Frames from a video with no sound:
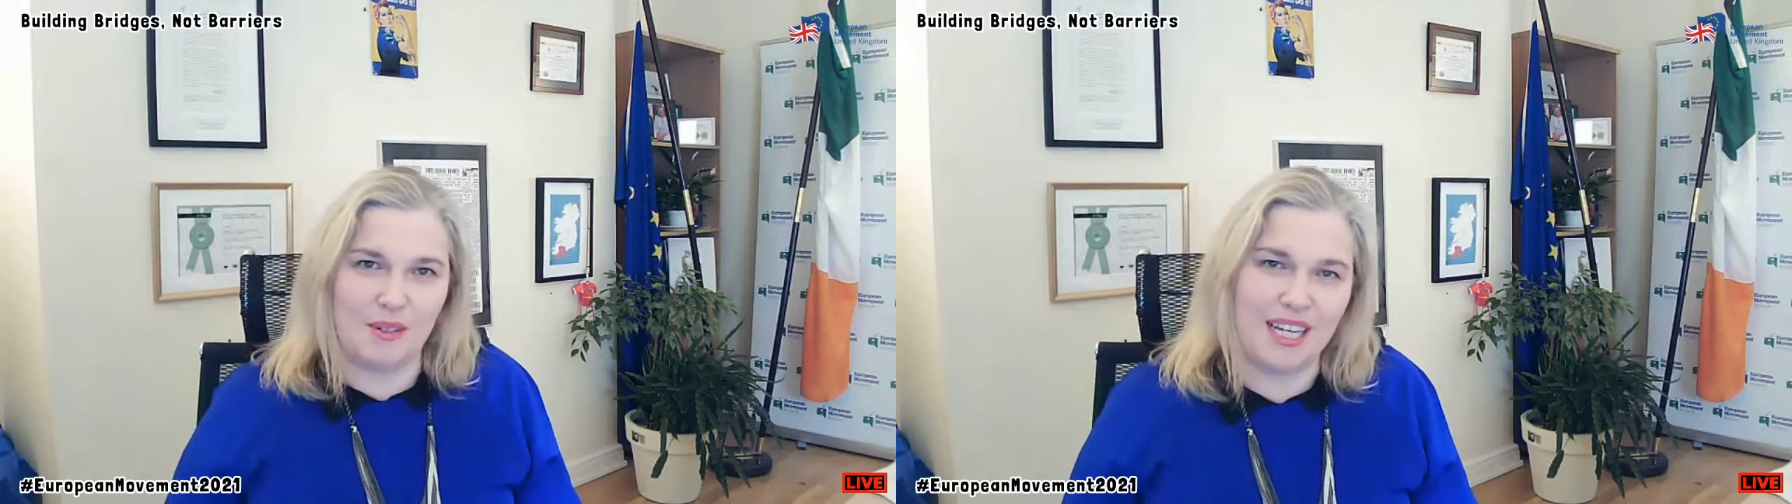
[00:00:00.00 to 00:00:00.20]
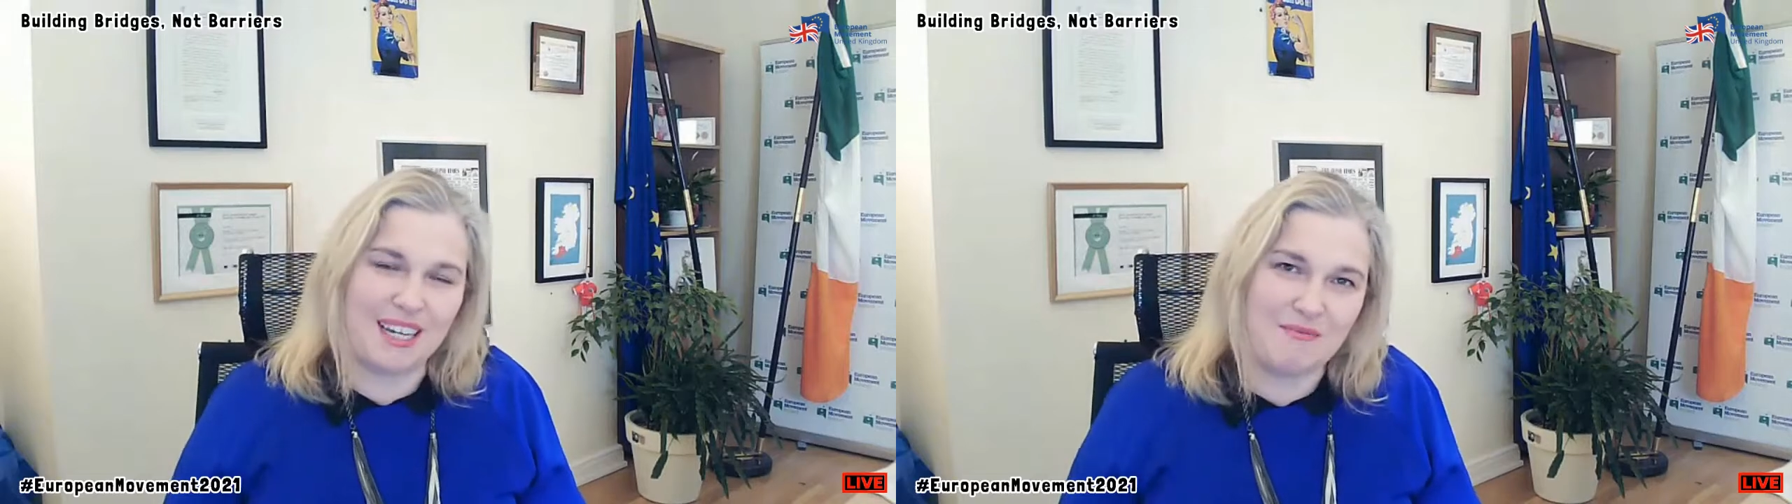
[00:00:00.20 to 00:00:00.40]

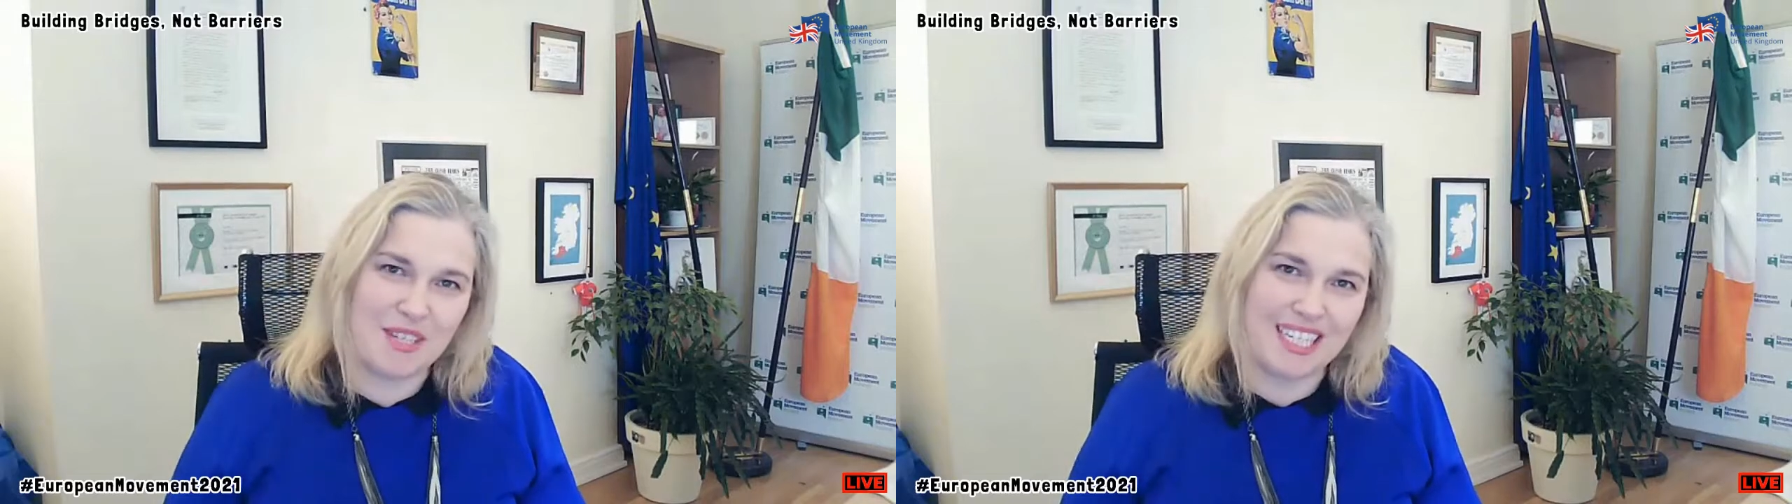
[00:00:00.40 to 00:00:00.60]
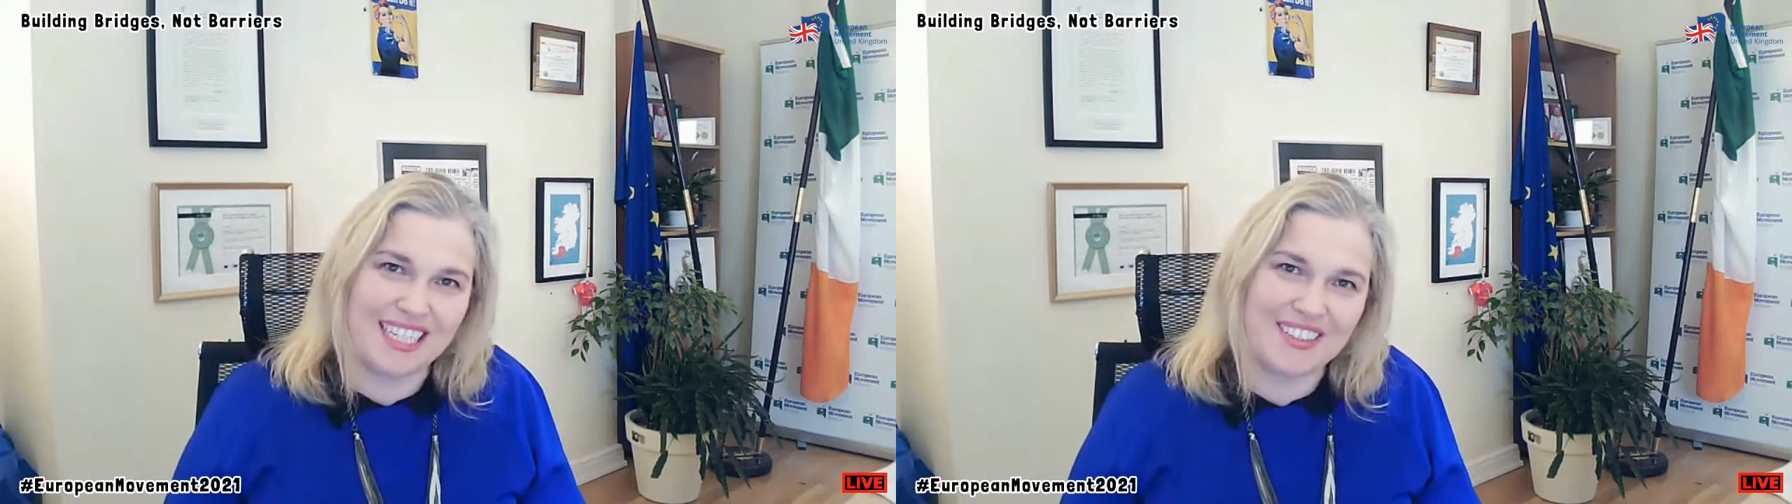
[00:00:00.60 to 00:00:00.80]

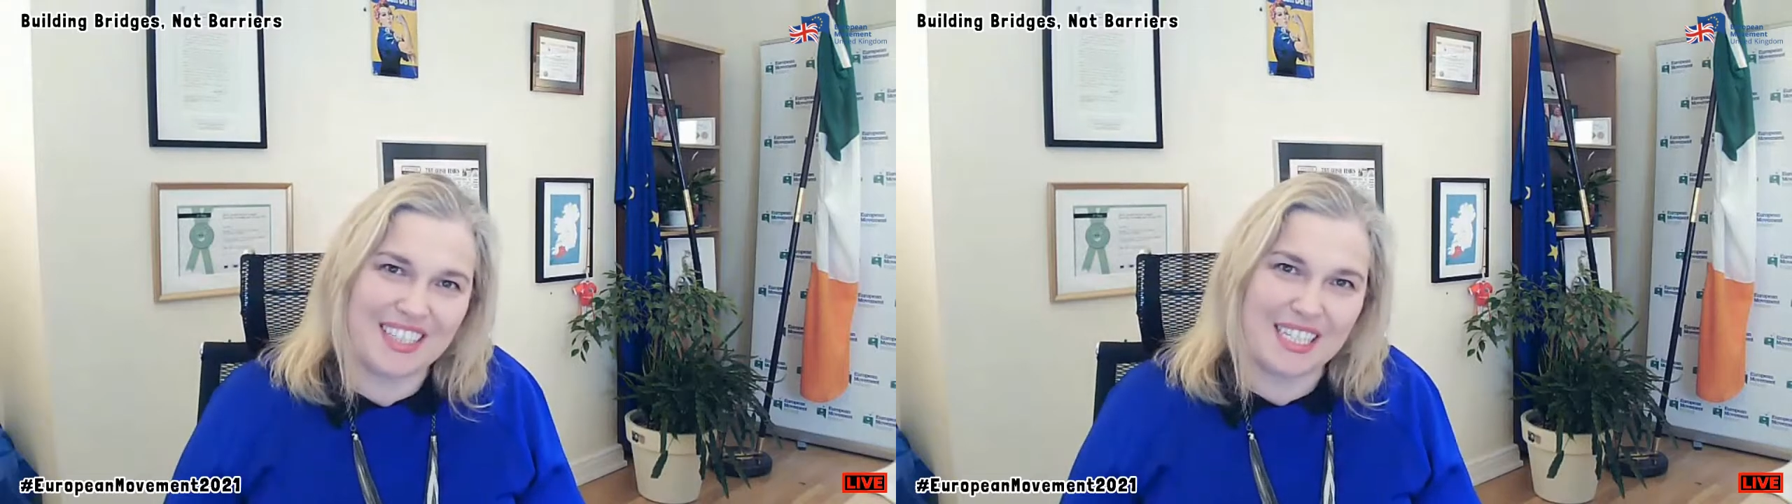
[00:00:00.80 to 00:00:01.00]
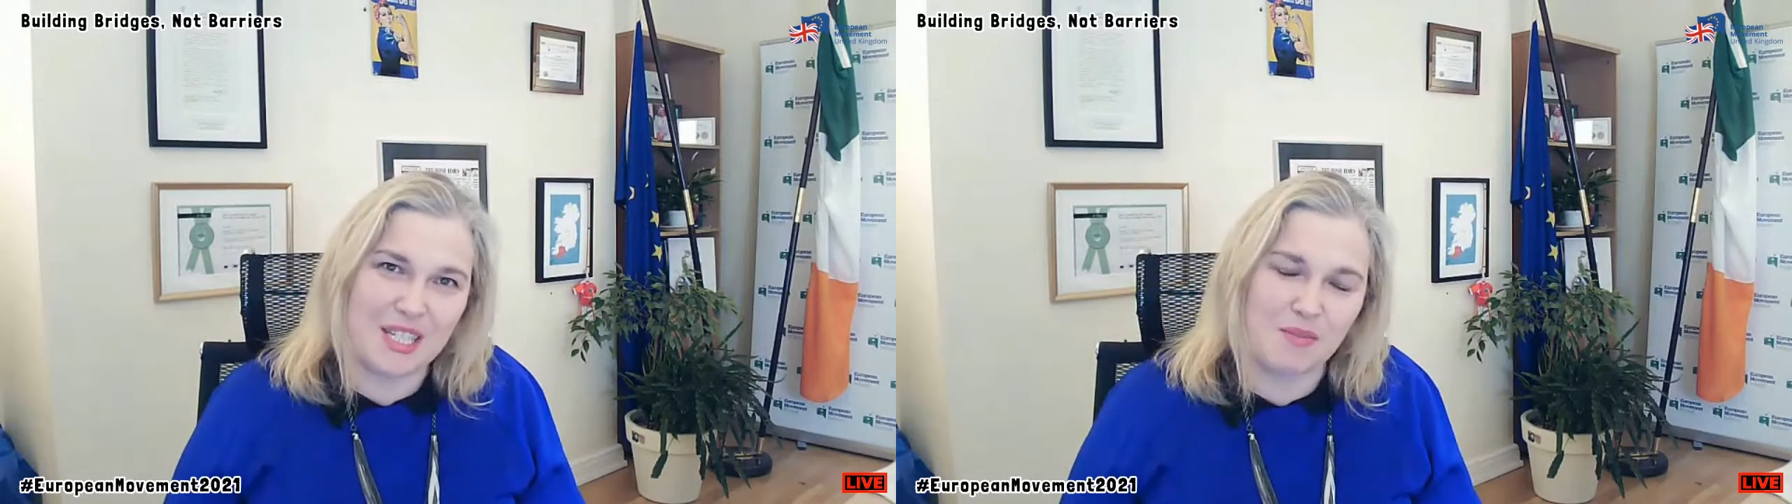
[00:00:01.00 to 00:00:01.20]
was in
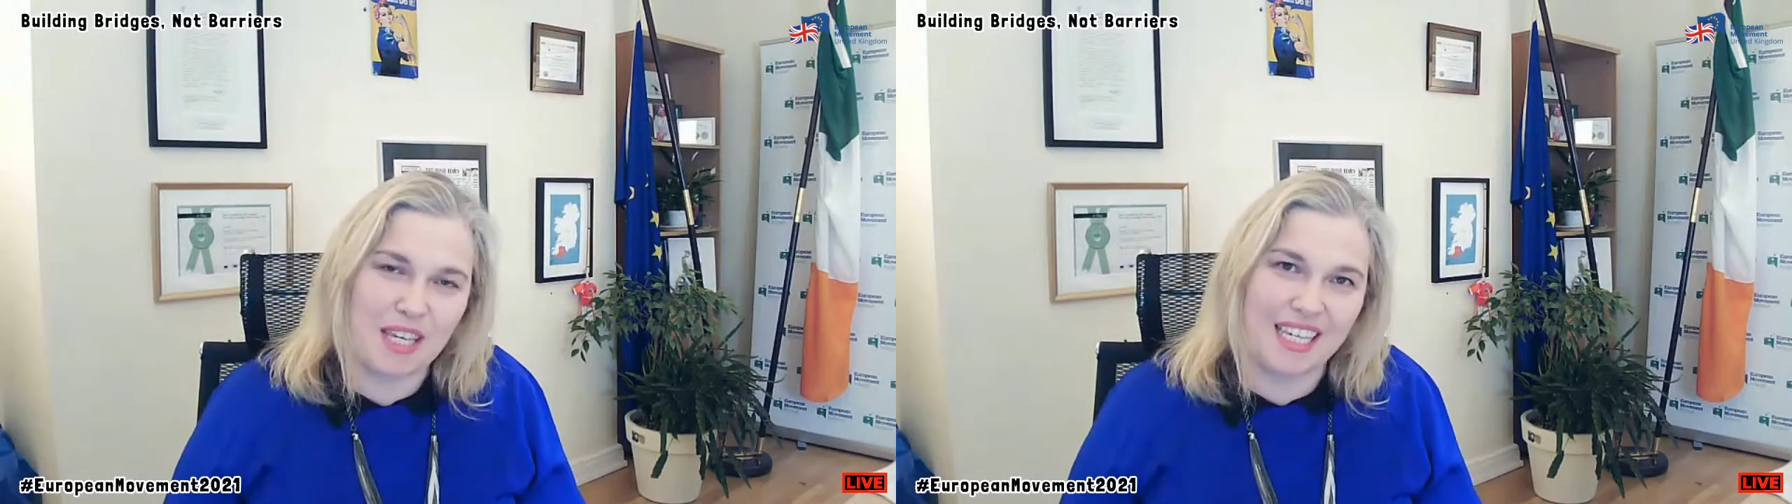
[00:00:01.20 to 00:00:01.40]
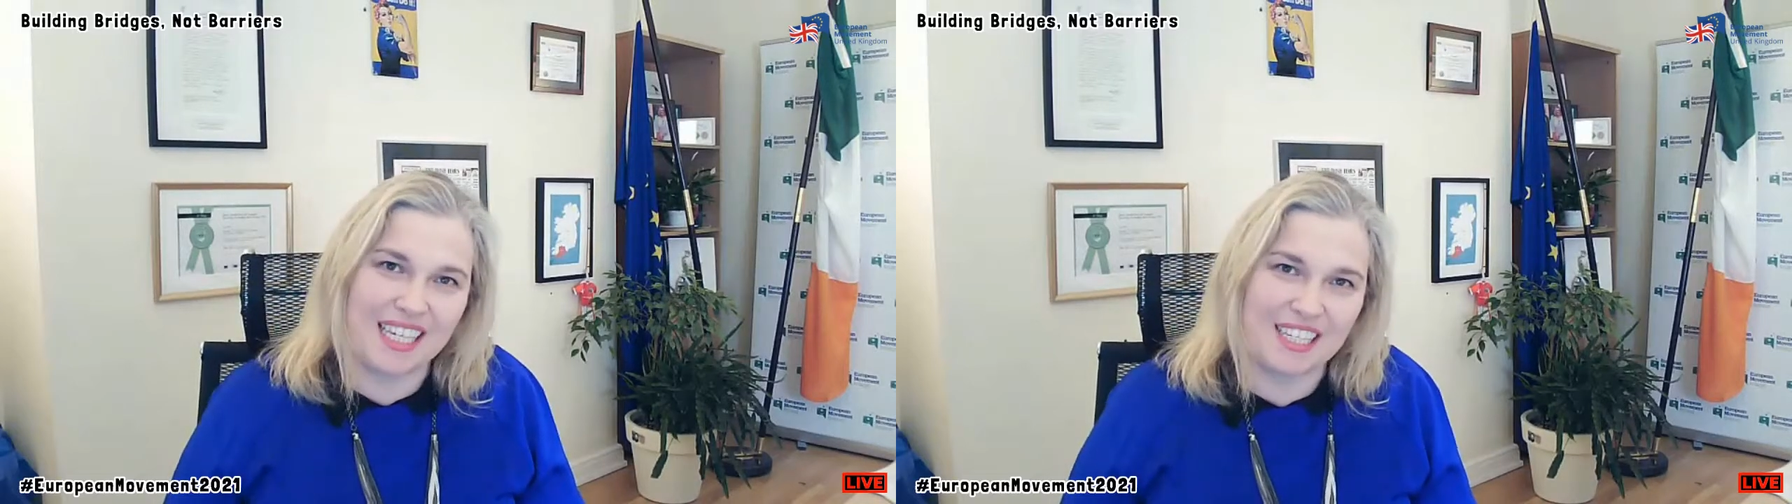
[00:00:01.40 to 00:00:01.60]
London
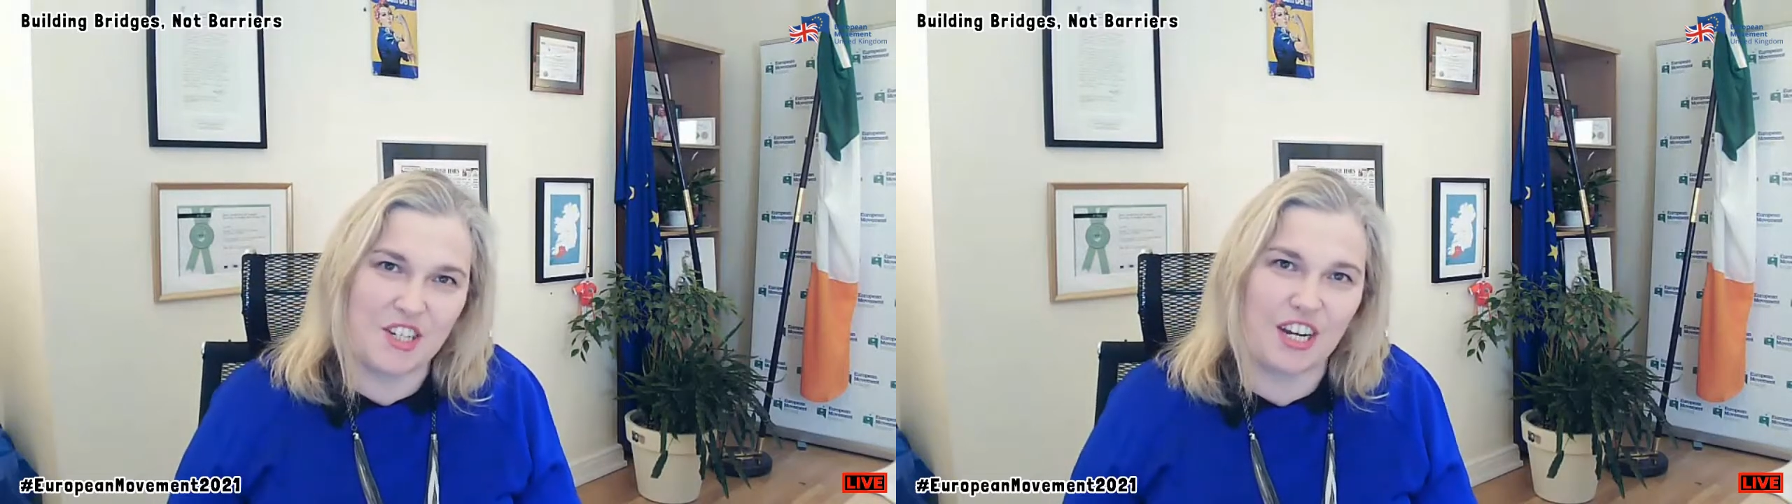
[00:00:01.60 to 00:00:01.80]
speaking and